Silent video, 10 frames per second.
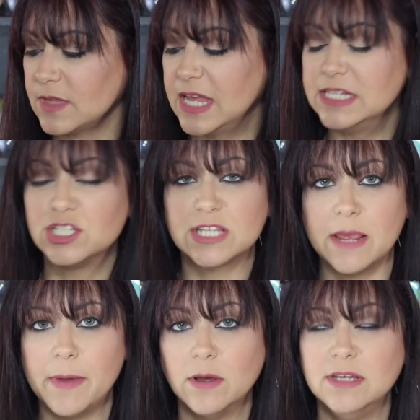It just
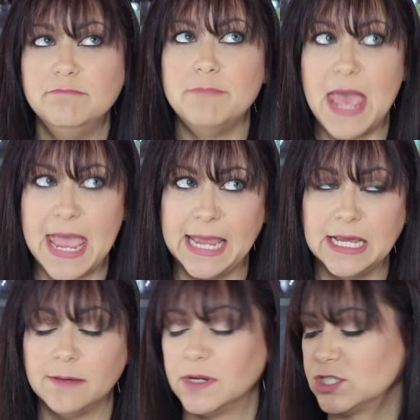came out in
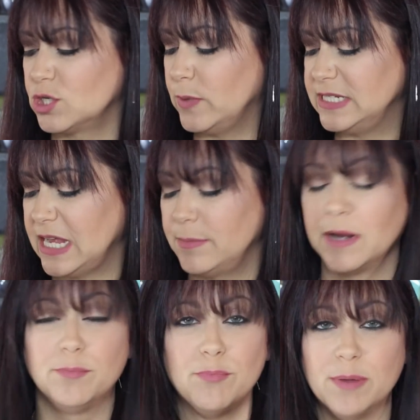May. I'm not sure what day, but
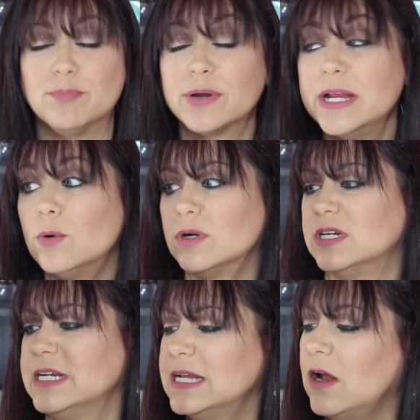I
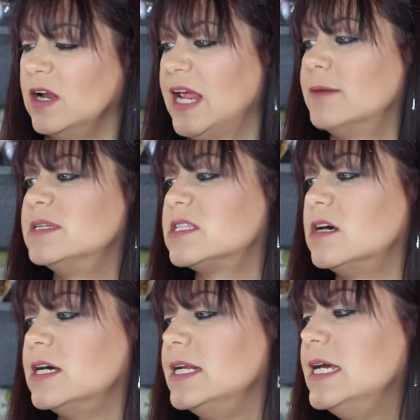pre-ordered it on
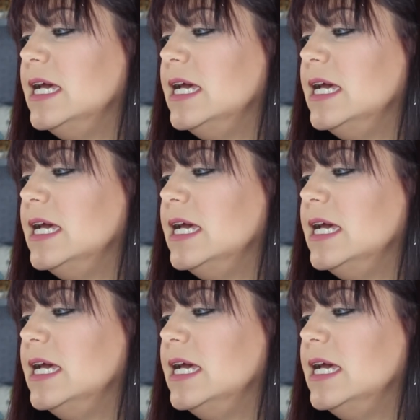Amazon.